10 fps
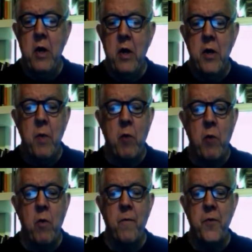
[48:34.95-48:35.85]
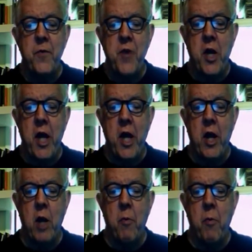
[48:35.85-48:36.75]
to make room for the gigantic
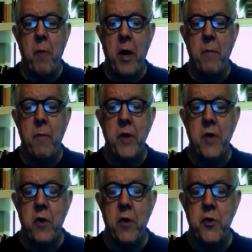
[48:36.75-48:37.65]
upper body musculature,